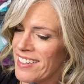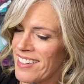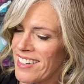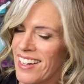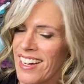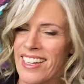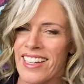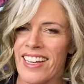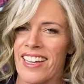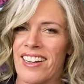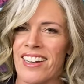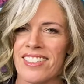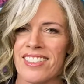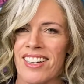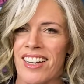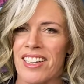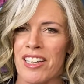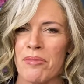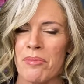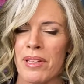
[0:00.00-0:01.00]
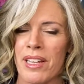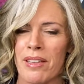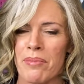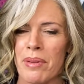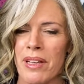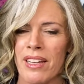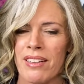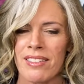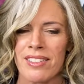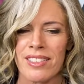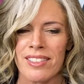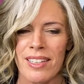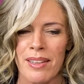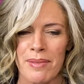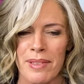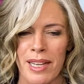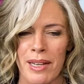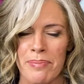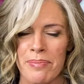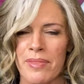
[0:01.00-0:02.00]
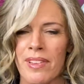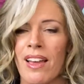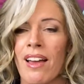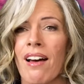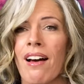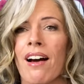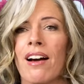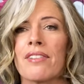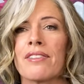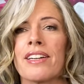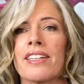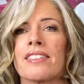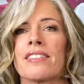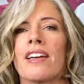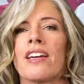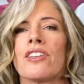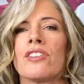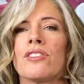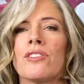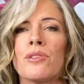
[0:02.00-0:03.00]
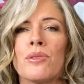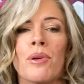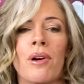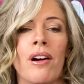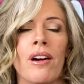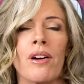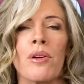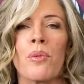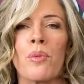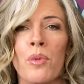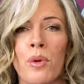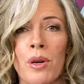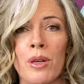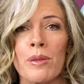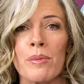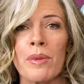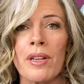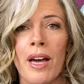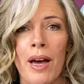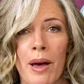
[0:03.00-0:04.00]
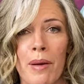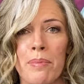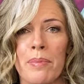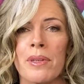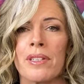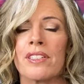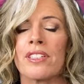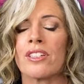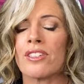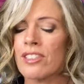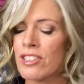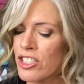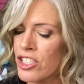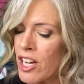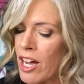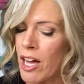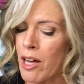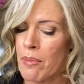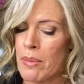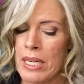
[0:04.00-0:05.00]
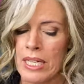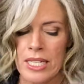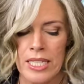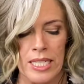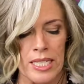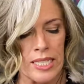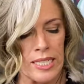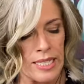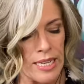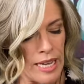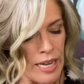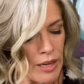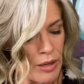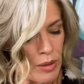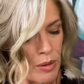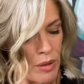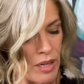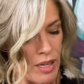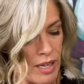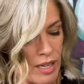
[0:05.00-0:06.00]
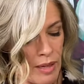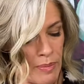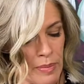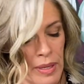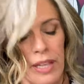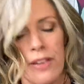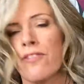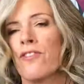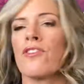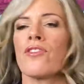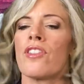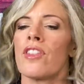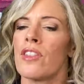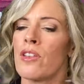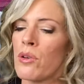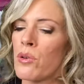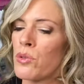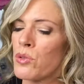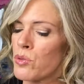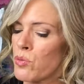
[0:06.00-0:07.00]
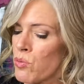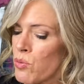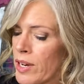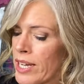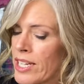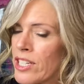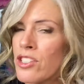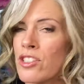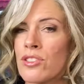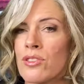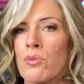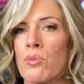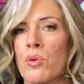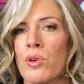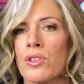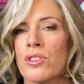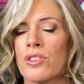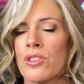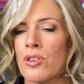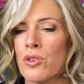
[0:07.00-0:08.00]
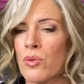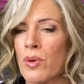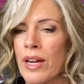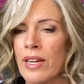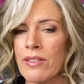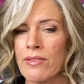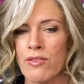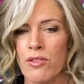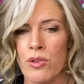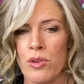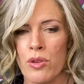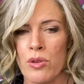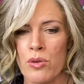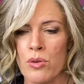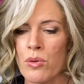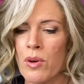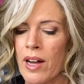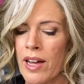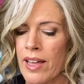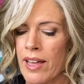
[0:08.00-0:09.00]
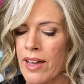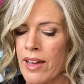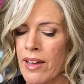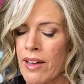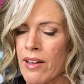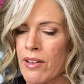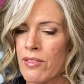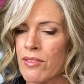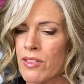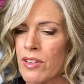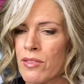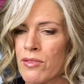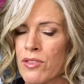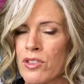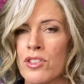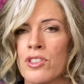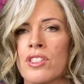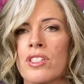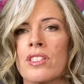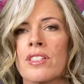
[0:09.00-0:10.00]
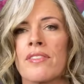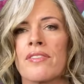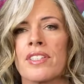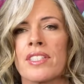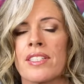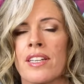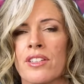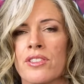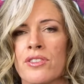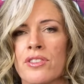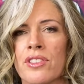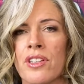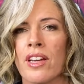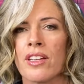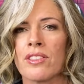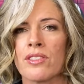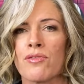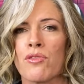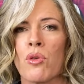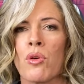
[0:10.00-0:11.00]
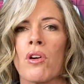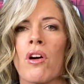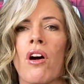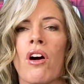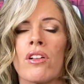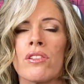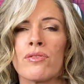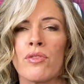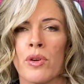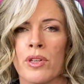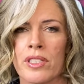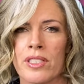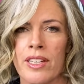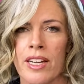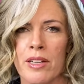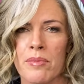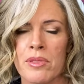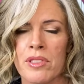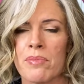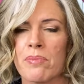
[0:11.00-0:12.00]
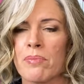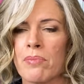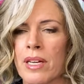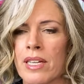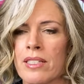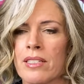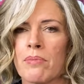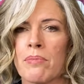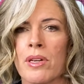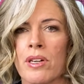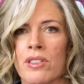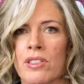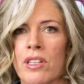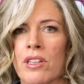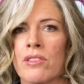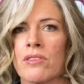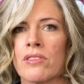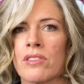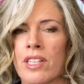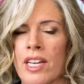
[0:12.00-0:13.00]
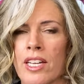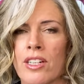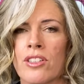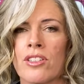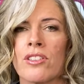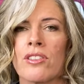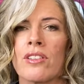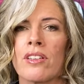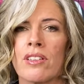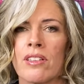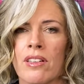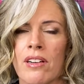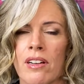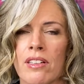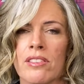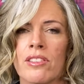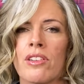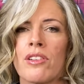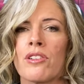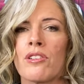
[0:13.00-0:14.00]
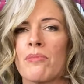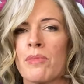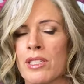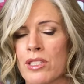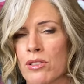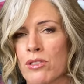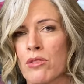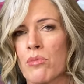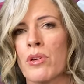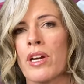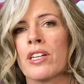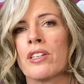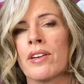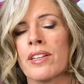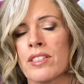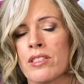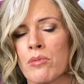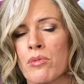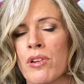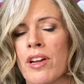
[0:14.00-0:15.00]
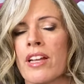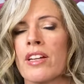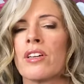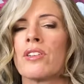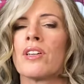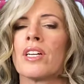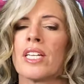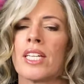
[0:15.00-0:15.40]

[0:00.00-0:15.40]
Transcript: I cannot talk and play the piano at the same time. All right, you are warmed up. Good job. Now, if those ranges weren't great for you, I have versions of this exercise for all voice types: bass, baritone, tenor, alto, mezzo-soprano, and soprano